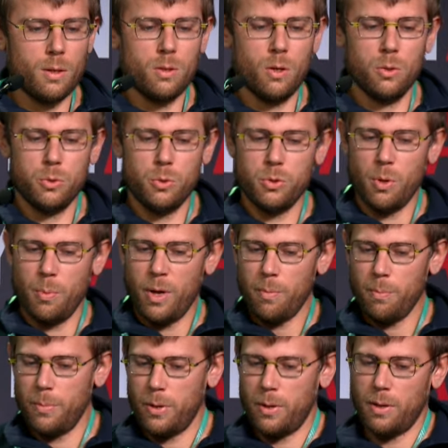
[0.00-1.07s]
So to sum
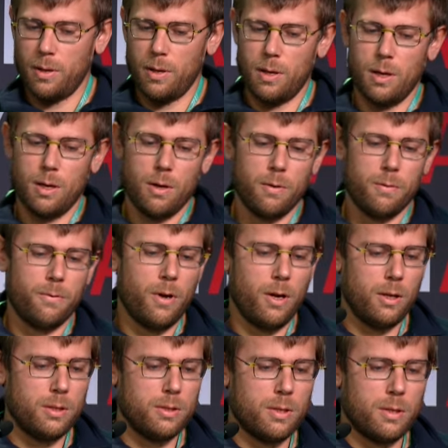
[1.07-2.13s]
up,
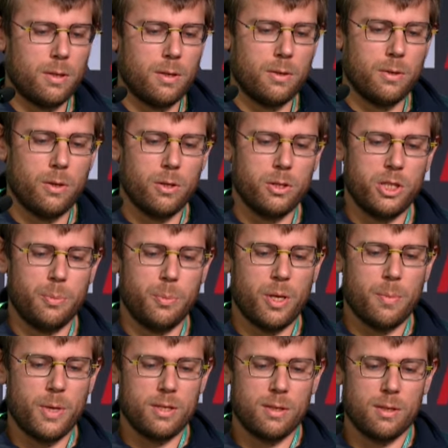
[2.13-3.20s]
first, the
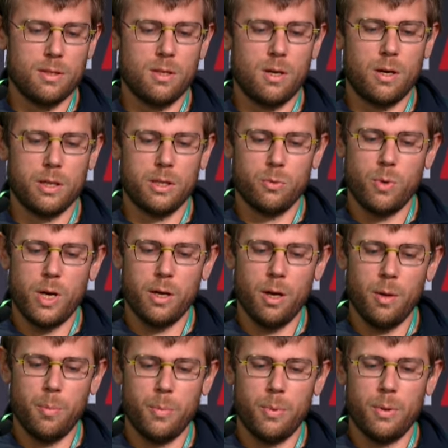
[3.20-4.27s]
TPMS sensor is wake
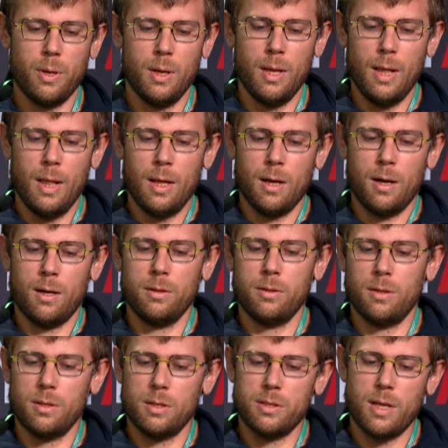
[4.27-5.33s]
up
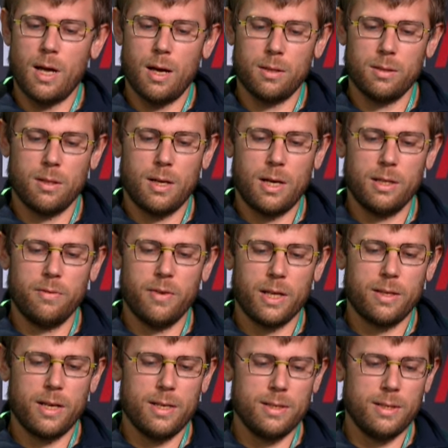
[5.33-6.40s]
and start
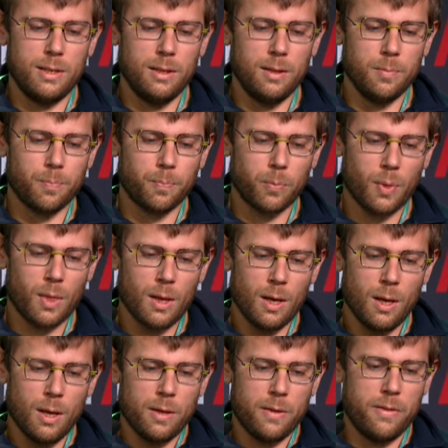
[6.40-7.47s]
advertising.
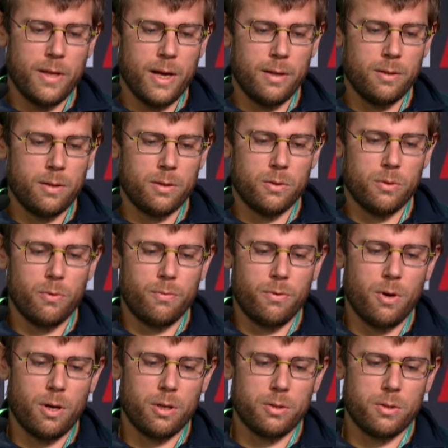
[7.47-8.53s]
Then the
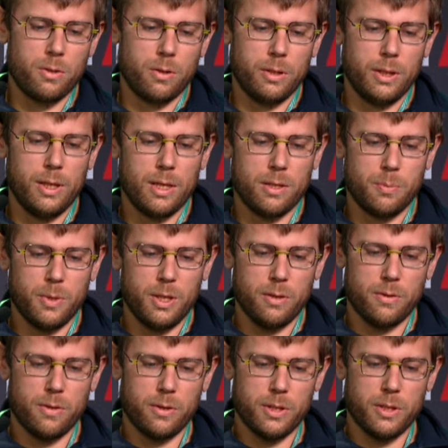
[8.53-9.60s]
first
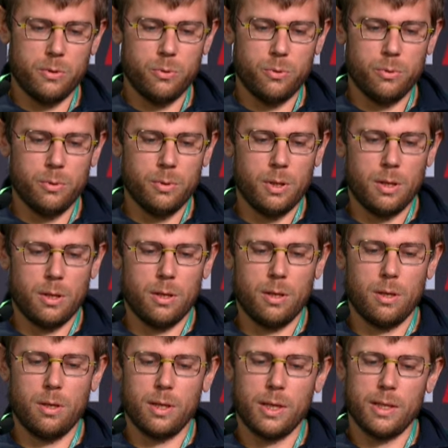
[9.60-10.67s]
ESP32
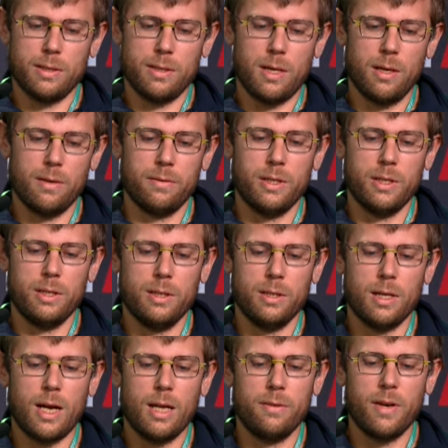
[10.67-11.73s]
receive
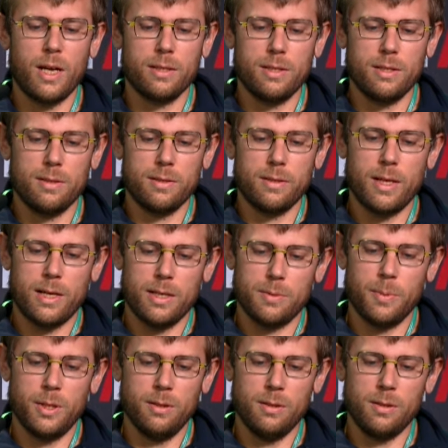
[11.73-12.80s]
the
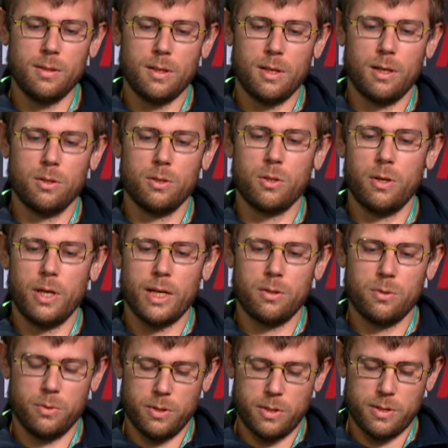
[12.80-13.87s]
advertisement and
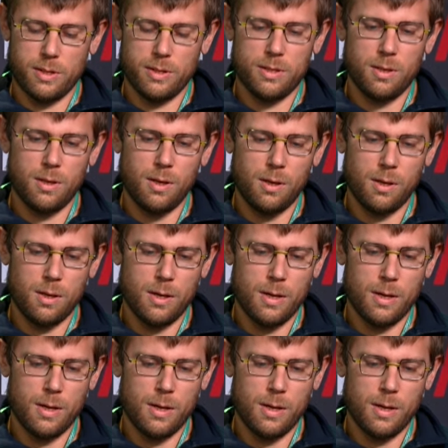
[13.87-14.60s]
connect to the sensor.